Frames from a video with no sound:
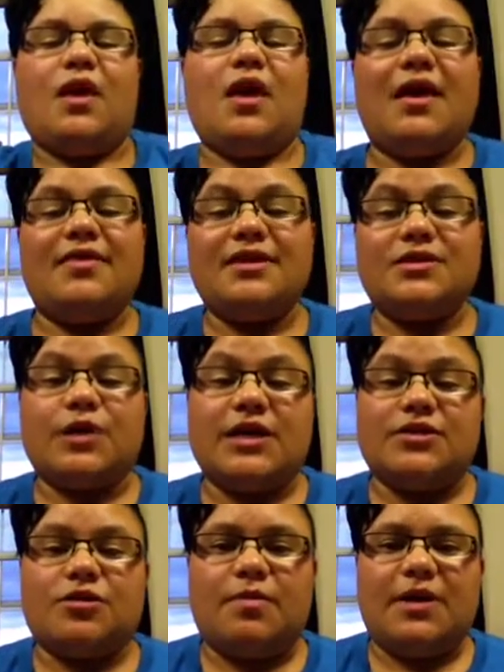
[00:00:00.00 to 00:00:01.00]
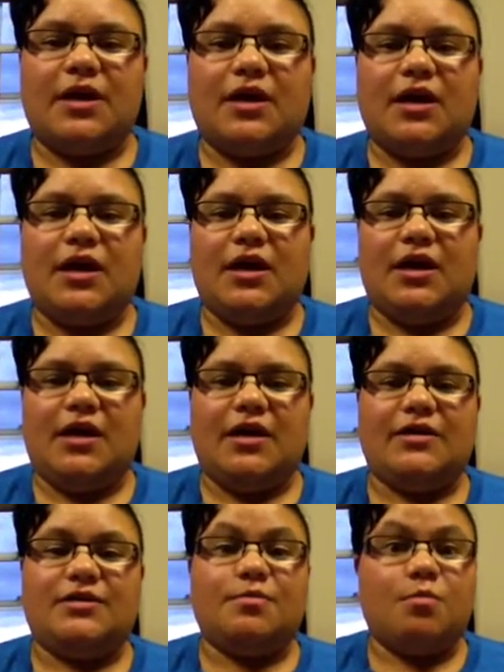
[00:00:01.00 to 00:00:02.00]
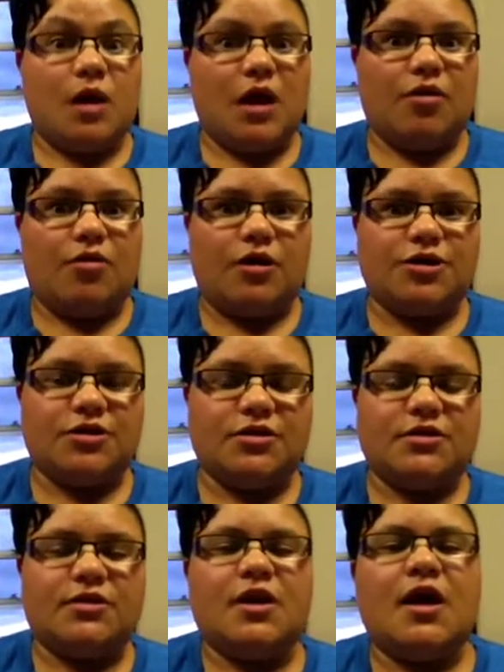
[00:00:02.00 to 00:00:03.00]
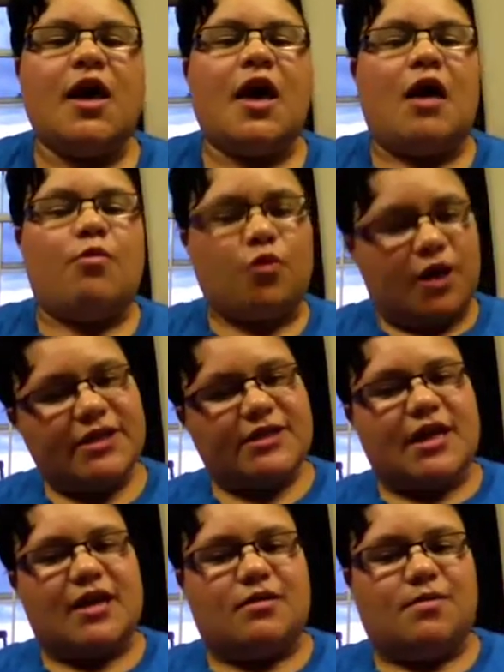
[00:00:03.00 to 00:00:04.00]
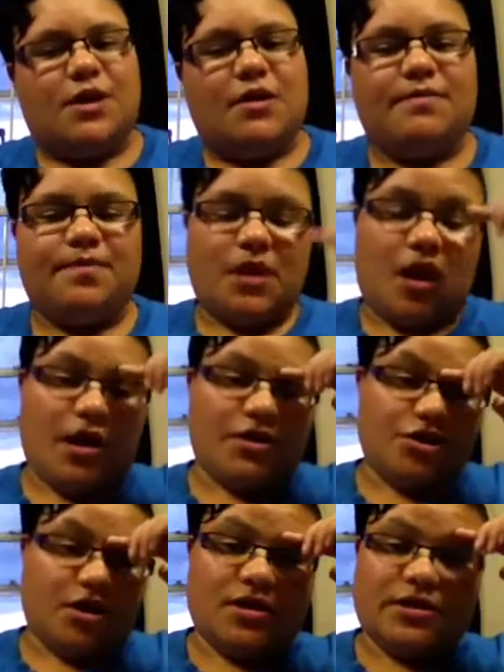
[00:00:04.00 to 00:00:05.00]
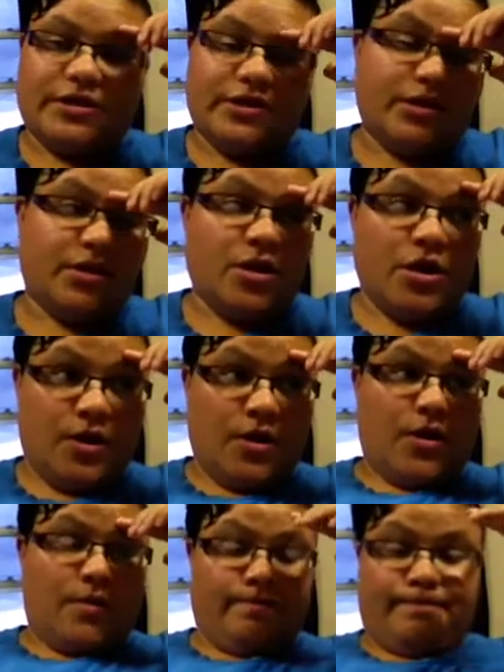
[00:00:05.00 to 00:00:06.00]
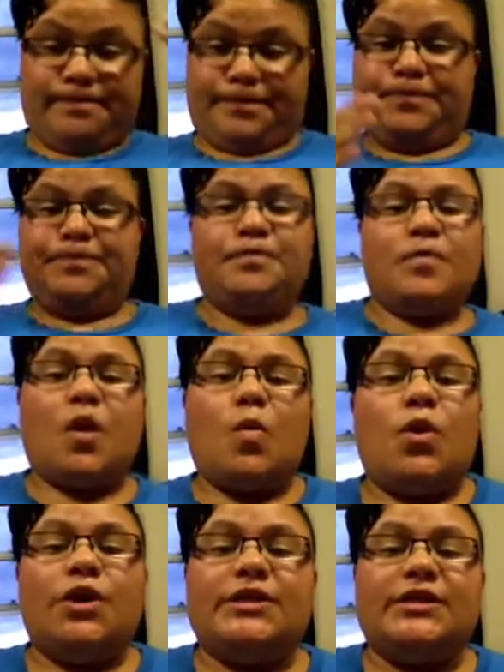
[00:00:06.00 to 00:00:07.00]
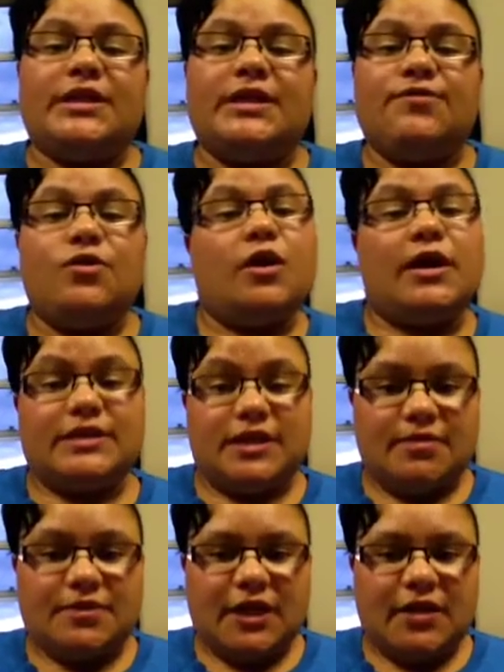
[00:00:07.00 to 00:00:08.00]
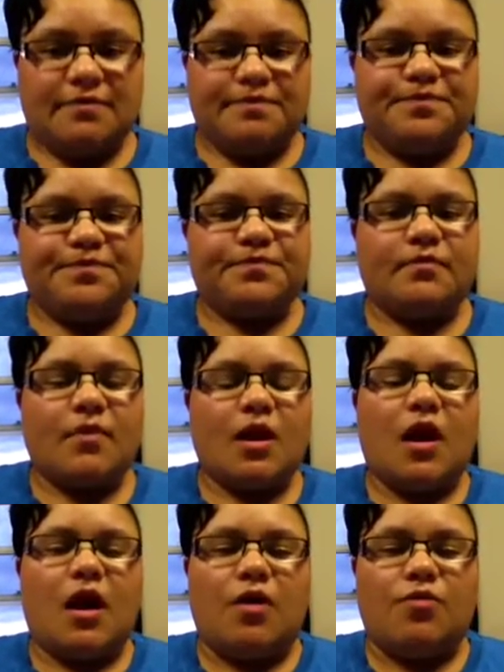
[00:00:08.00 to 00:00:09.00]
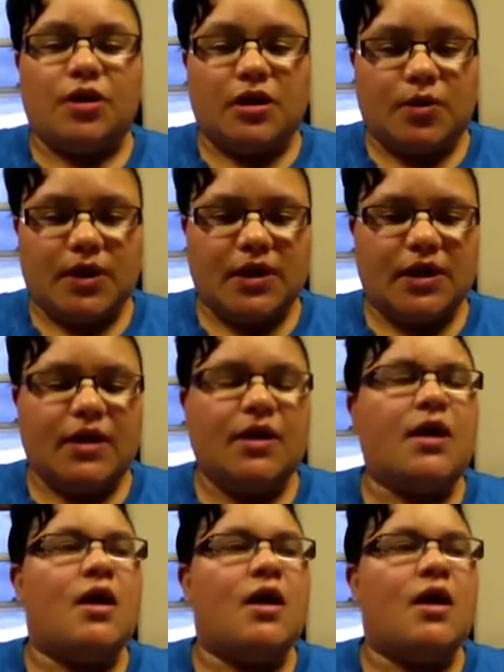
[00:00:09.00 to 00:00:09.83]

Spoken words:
this week's topic is man crushes, and we'll get to that in a minute. I just wanted to give you guys an update really quickly.